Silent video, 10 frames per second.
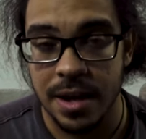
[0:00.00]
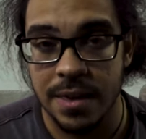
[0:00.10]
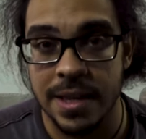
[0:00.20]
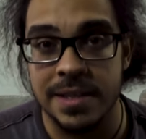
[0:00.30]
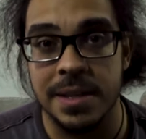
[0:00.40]

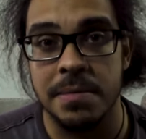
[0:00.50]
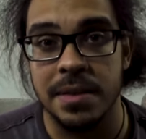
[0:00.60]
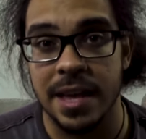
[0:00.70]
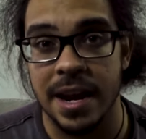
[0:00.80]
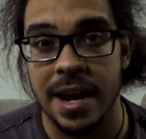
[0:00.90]
And that's
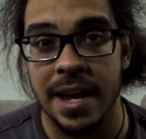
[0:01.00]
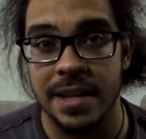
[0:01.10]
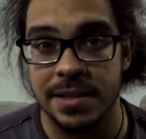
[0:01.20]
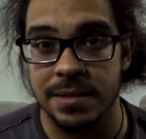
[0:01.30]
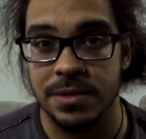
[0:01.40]
something that I
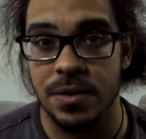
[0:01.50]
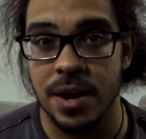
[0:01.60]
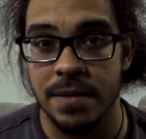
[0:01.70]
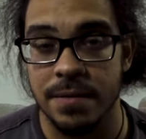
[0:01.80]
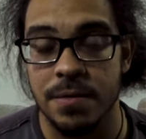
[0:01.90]
had to
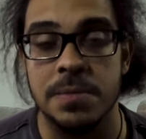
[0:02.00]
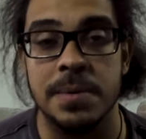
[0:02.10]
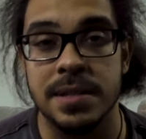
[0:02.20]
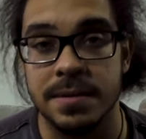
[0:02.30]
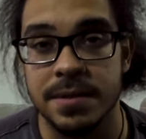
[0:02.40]
try and force
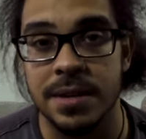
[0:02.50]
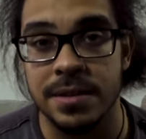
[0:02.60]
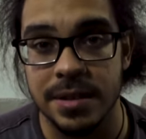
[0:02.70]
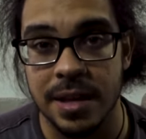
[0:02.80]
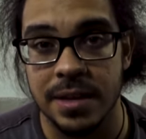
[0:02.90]
myself to
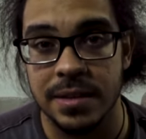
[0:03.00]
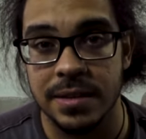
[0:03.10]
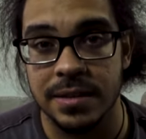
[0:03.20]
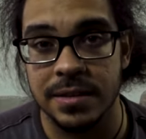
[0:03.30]
understand.